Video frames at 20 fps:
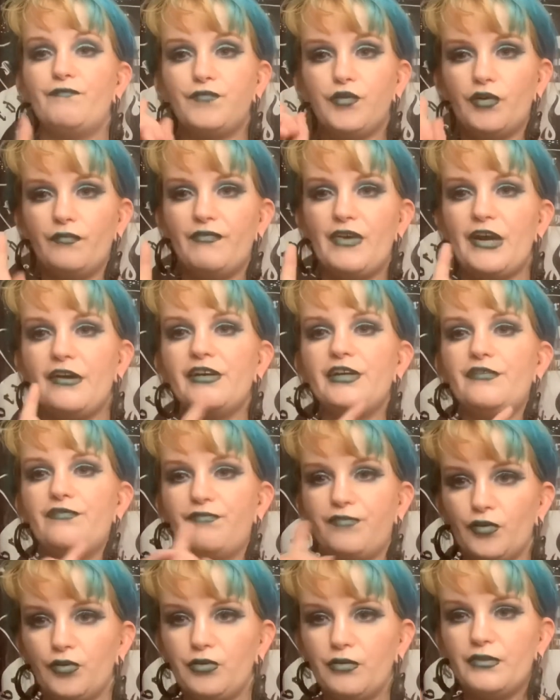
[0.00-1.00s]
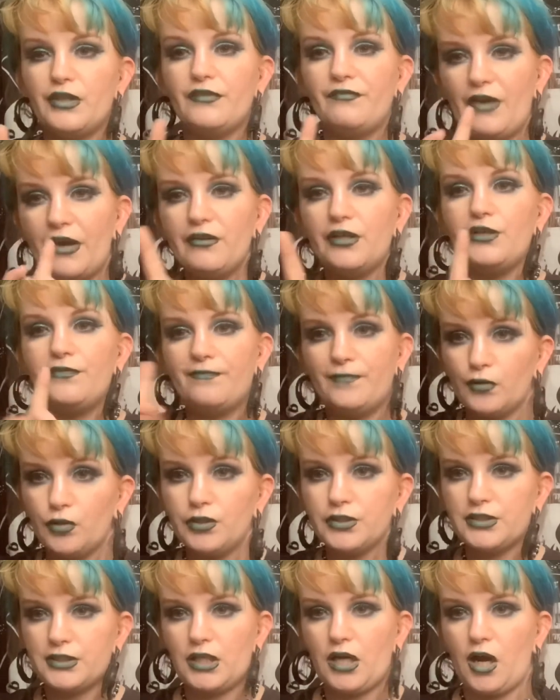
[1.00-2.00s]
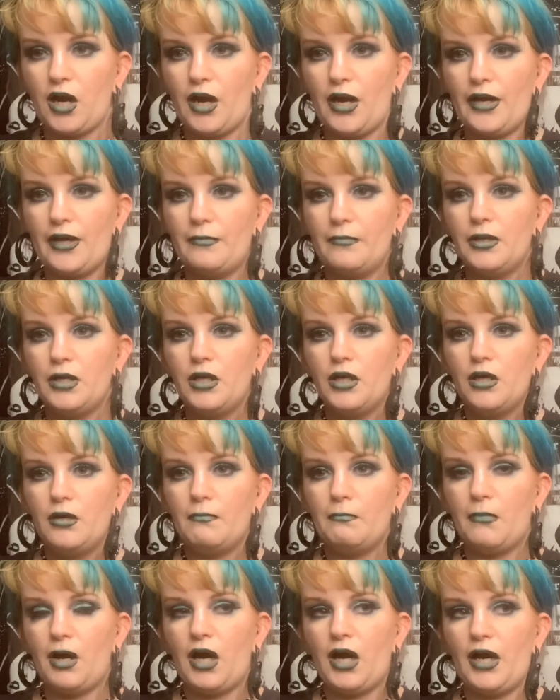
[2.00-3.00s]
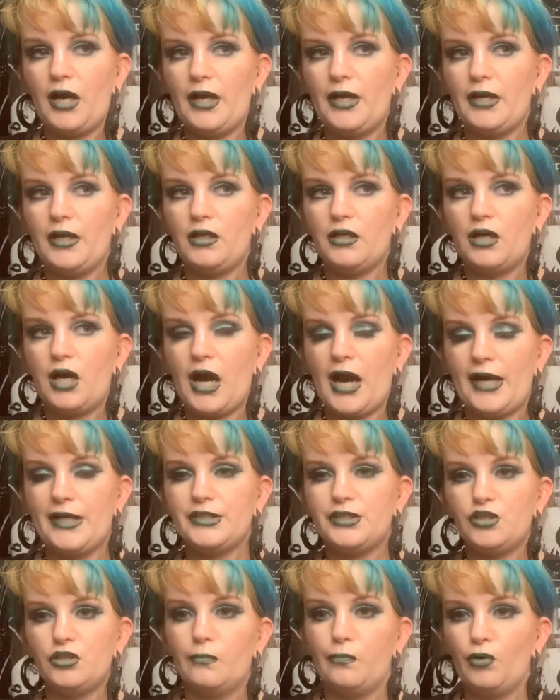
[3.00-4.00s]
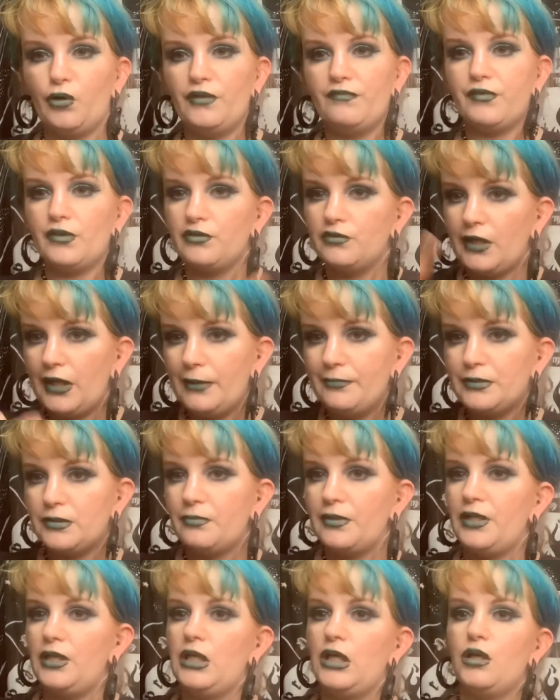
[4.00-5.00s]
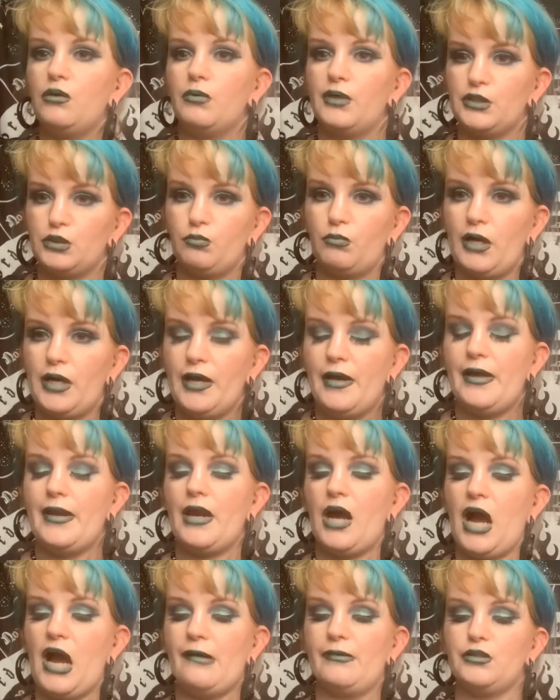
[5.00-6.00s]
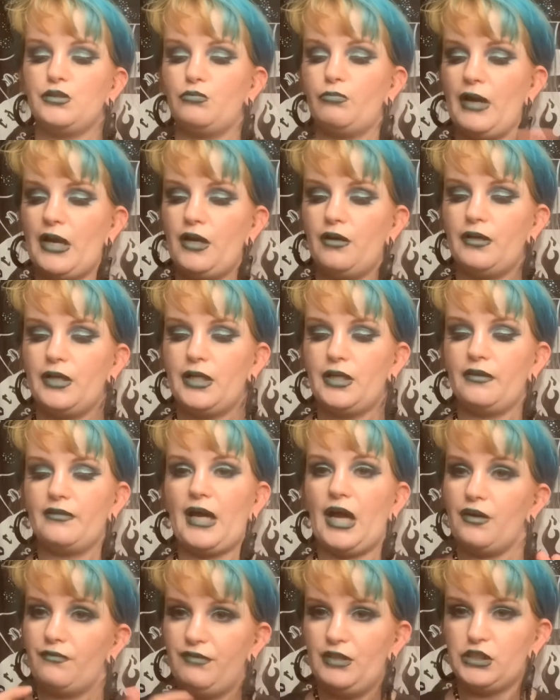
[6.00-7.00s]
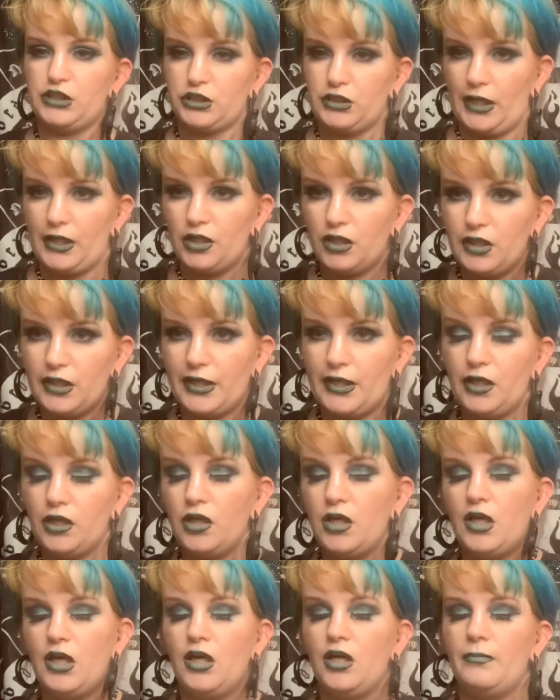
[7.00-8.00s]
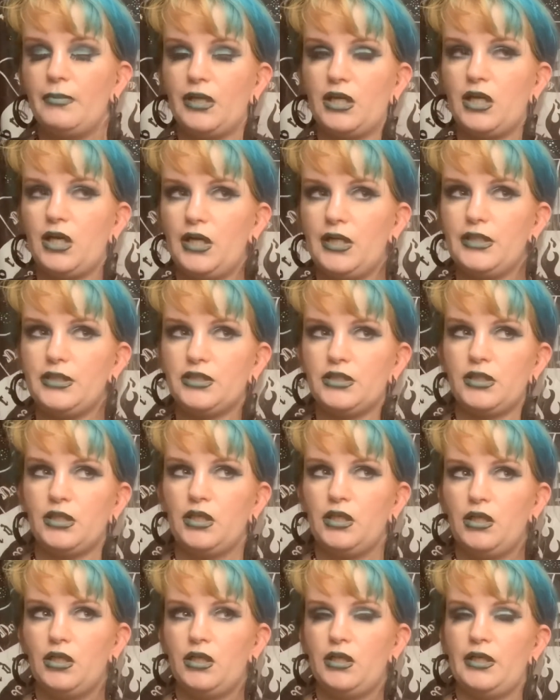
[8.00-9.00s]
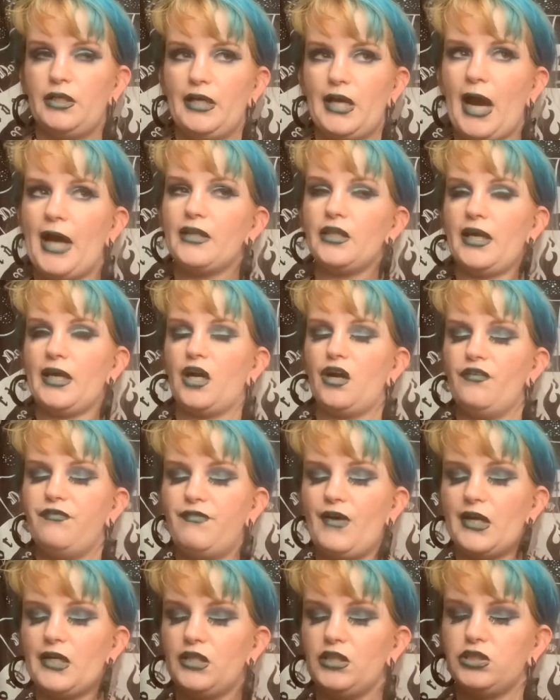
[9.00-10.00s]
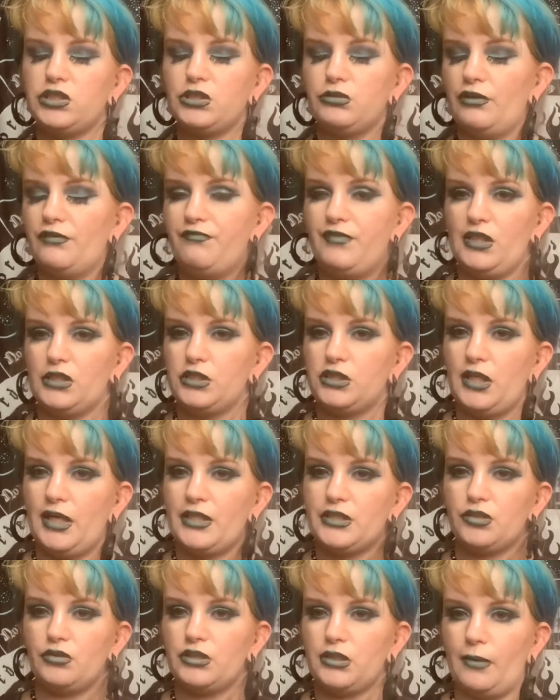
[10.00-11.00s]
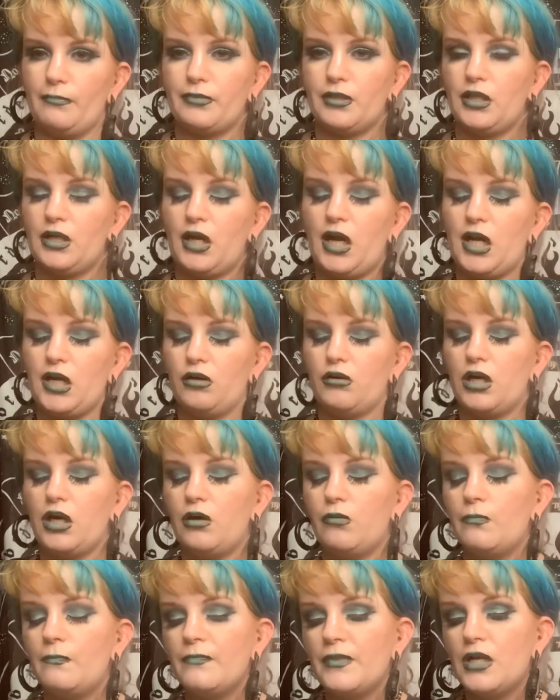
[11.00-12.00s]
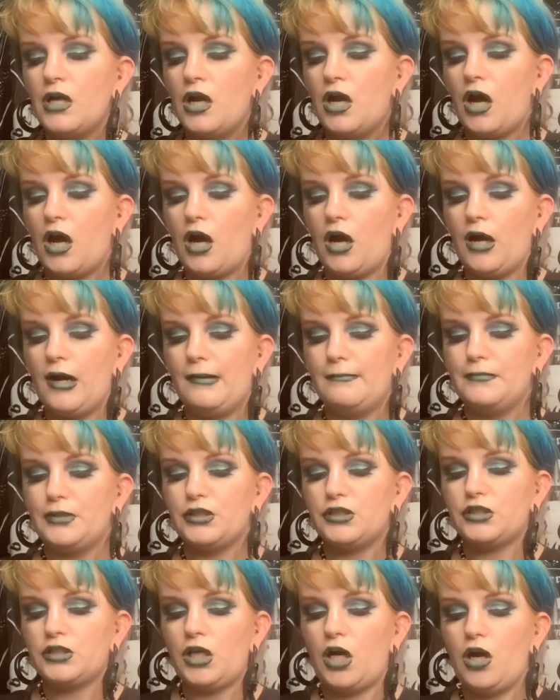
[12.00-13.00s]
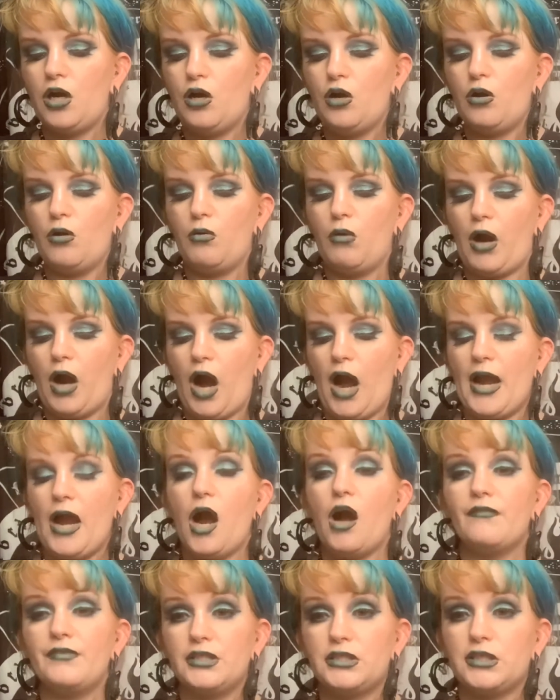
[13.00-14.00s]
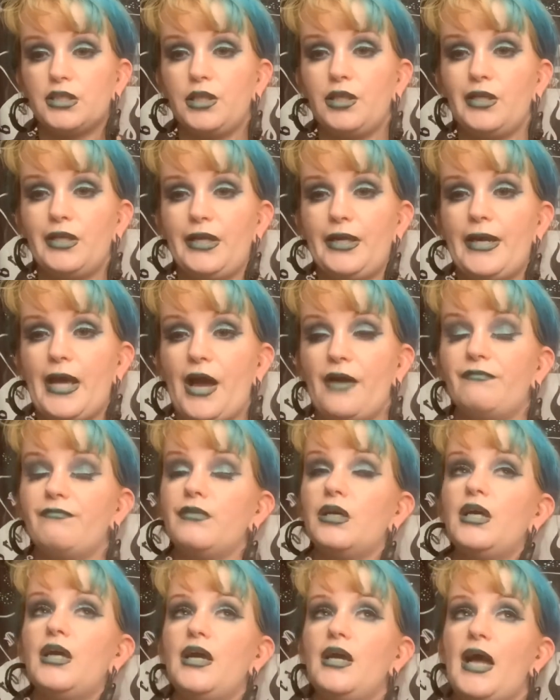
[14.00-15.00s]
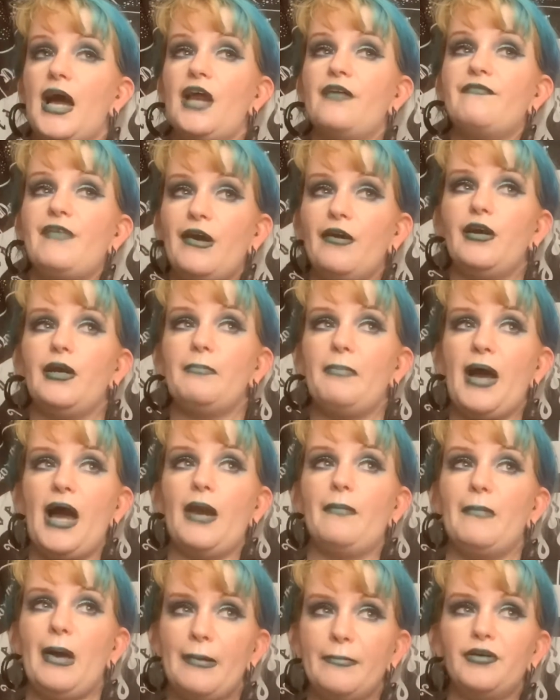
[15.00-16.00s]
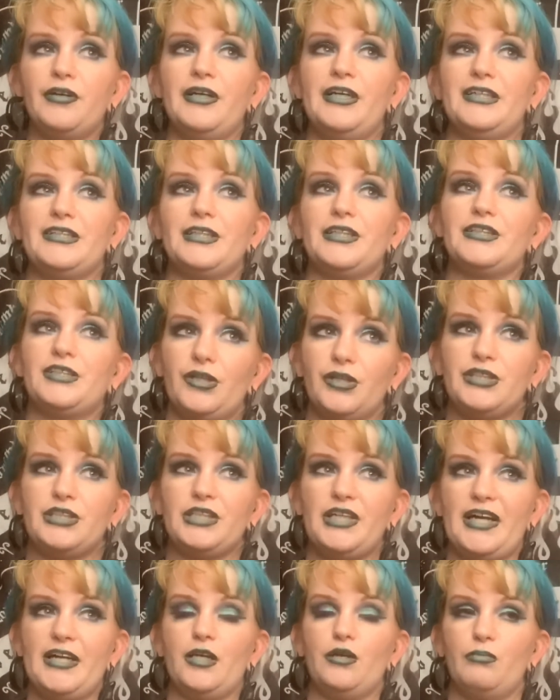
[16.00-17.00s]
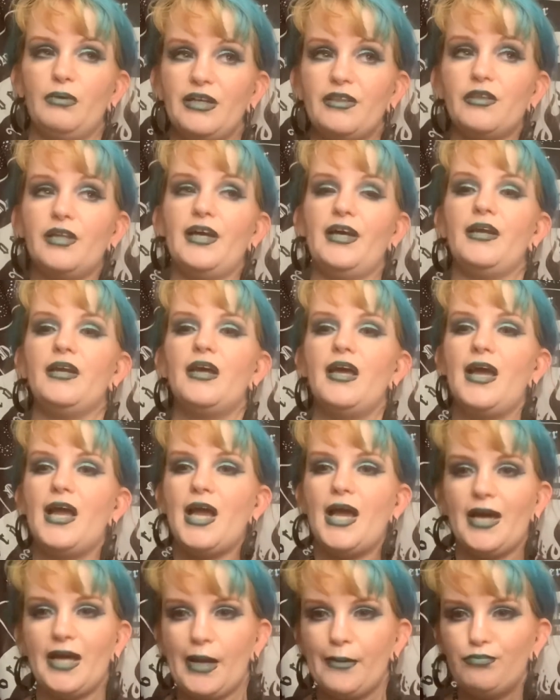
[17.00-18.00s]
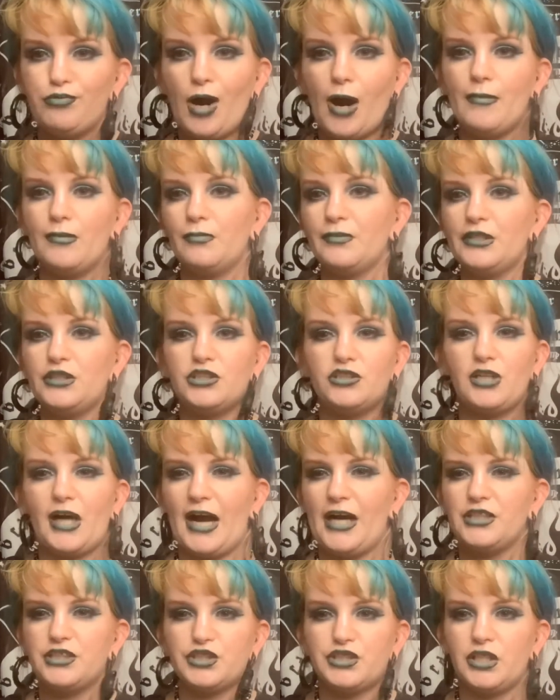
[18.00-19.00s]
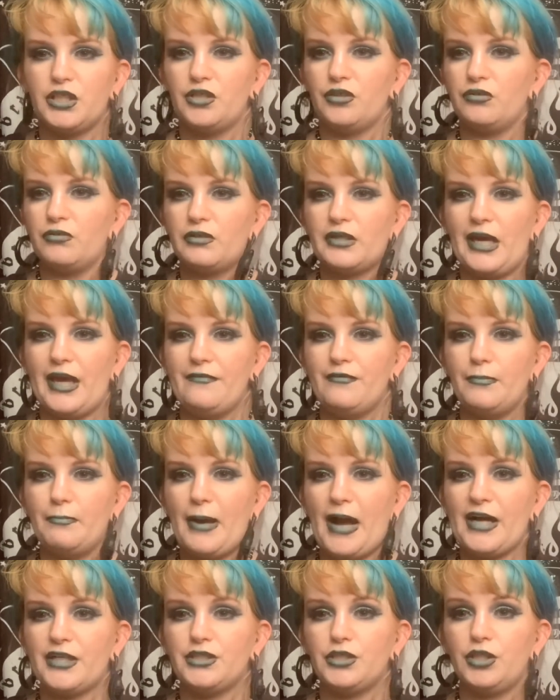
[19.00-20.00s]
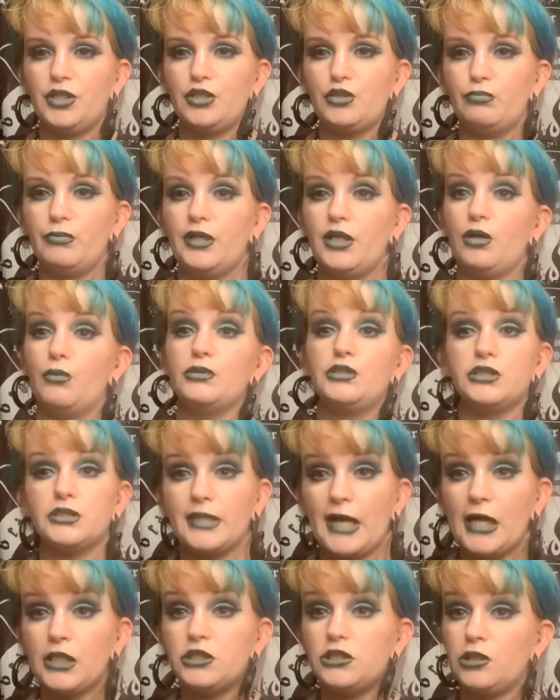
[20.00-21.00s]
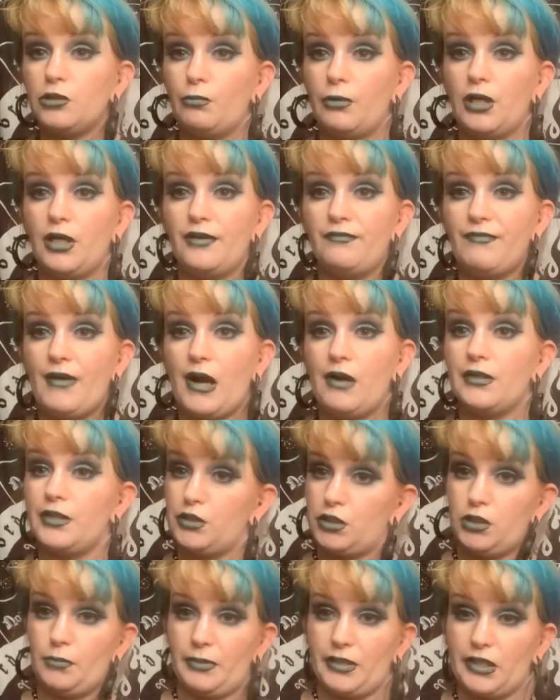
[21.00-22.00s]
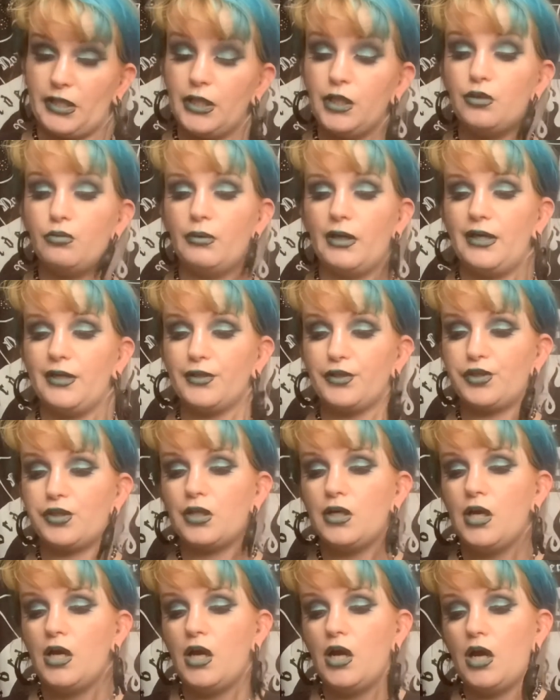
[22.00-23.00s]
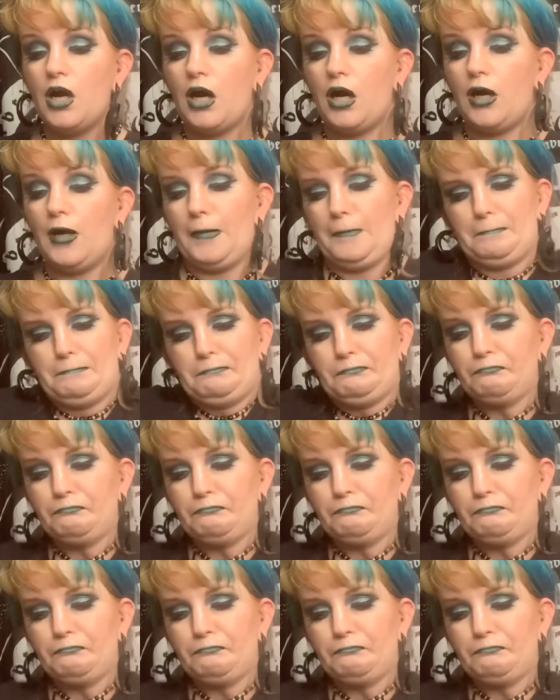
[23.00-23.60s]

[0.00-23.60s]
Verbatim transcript: very full, the very first time my high school boyfriend raped me was when I was wearing that fishnet hoodie because he had like a fetish with fishnets or something. I don't know. Um, so I obviously have had very bad memories associated with it, and I probably trashed it or gave it back to Goodwill, which is actually where I found it to begin with. Um,